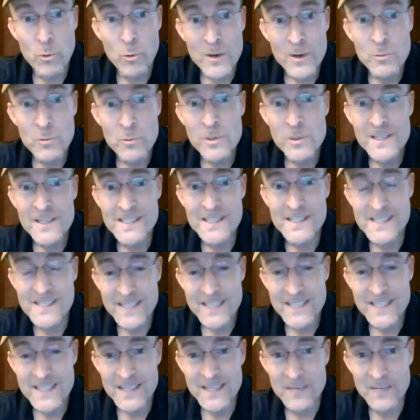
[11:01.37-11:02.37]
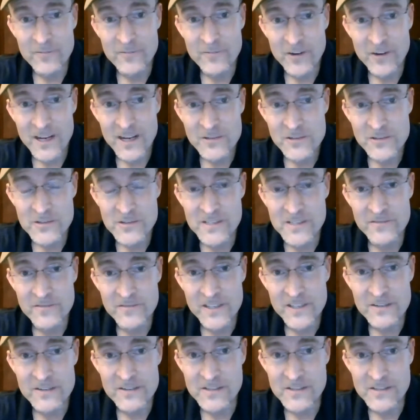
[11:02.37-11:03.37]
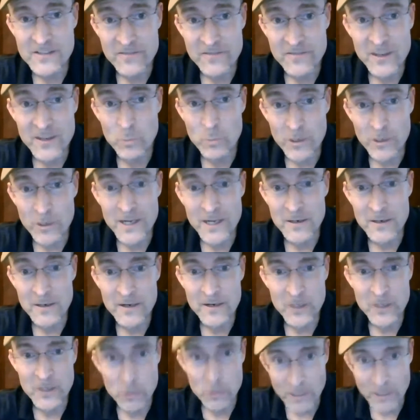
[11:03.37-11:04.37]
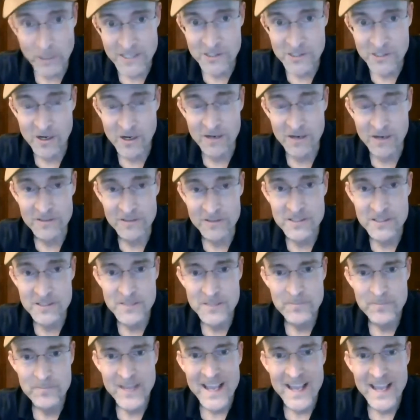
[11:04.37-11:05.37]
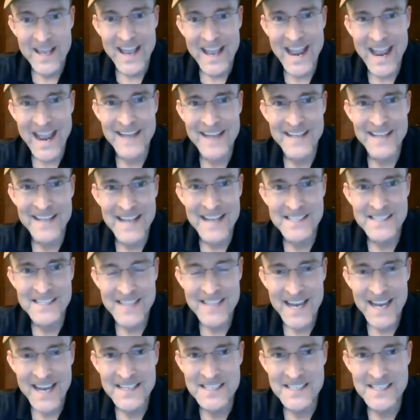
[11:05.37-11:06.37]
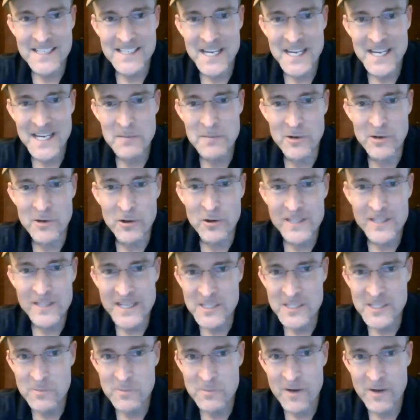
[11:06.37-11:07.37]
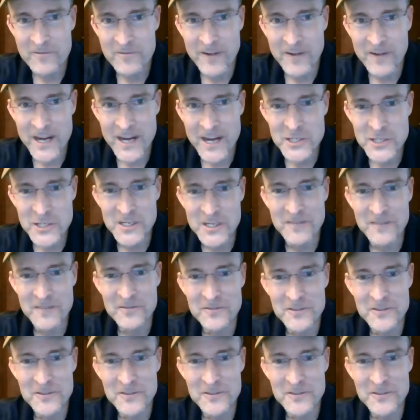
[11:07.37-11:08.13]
wouldn't sing them for hundreds of years if they weren't great songs. And sad to say, but only a small fraction of